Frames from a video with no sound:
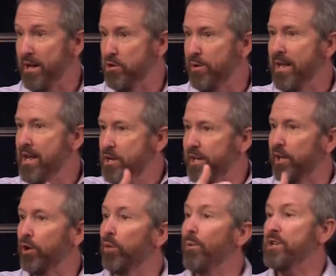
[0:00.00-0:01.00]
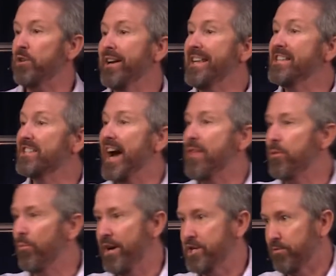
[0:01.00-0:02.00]
You get to go to the restaurant inside the
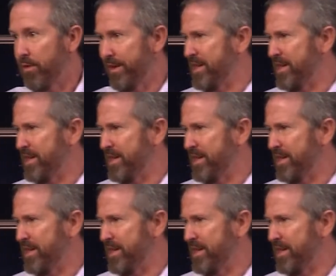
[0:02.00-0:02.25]
restaurant.